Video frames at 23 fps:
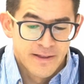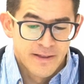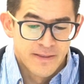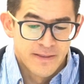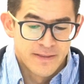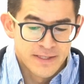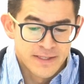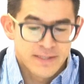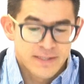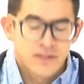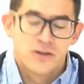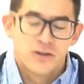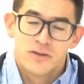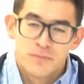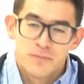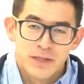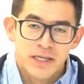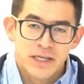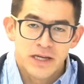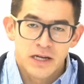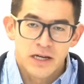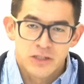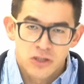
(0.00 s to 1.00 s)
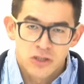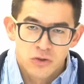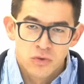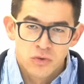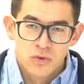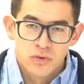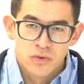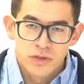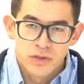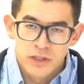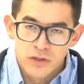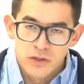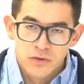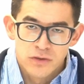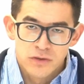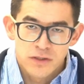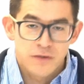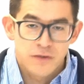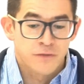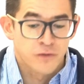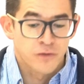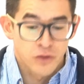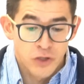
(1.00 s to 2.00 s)
this could be a tool
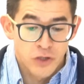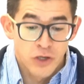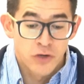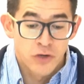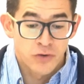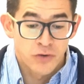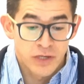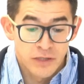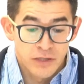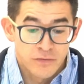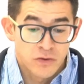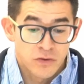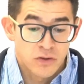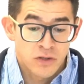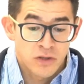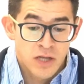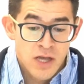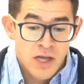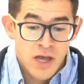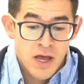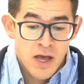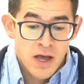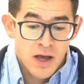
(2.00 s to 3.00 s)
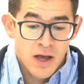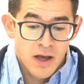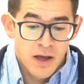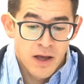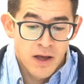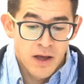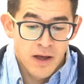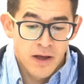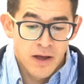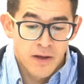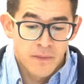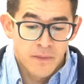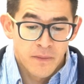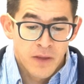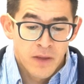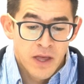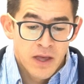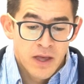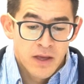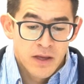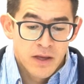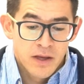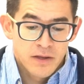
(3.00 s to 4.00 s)
used for good or evil.
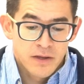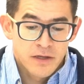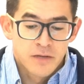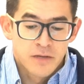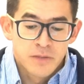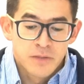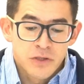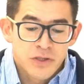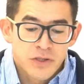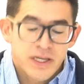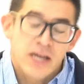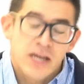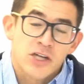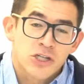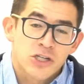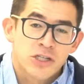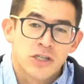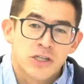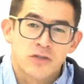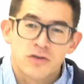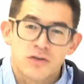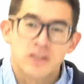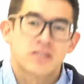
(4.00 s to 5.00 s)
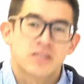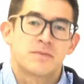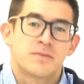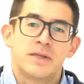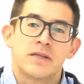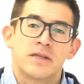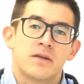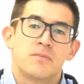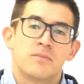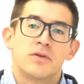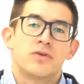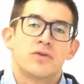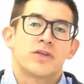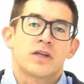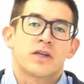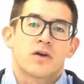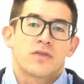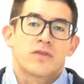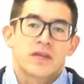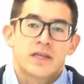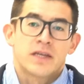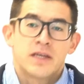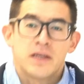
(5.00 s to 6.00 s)
Communication and trust building
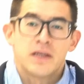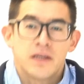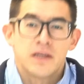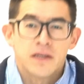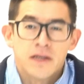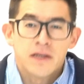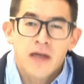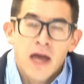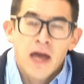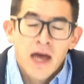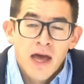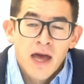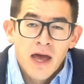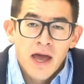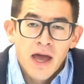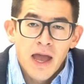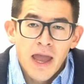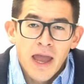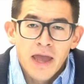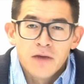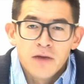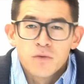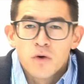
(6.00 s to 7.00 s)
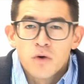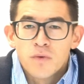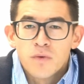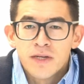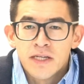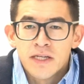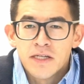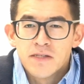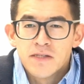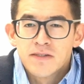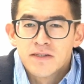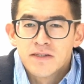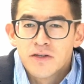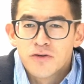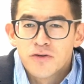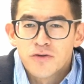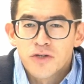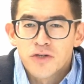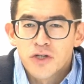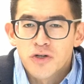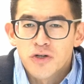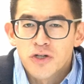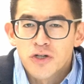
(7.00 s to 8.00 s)
are the key, and what we need is
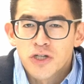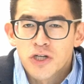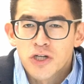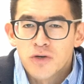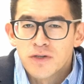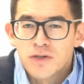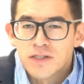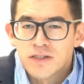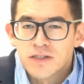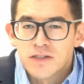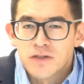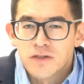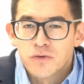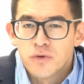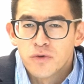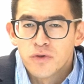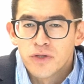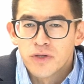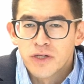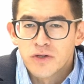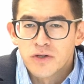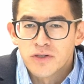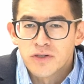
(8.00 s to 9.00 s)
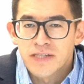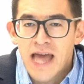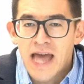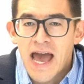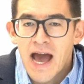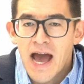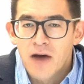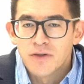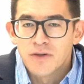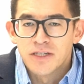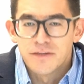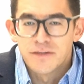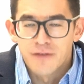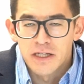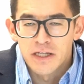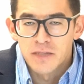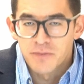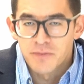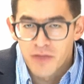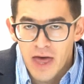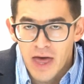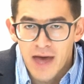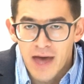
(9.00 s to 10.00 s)
literature to show us as school leaders how to
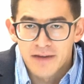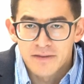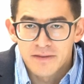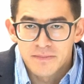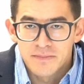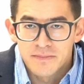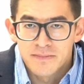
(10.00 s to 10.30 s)
develop that.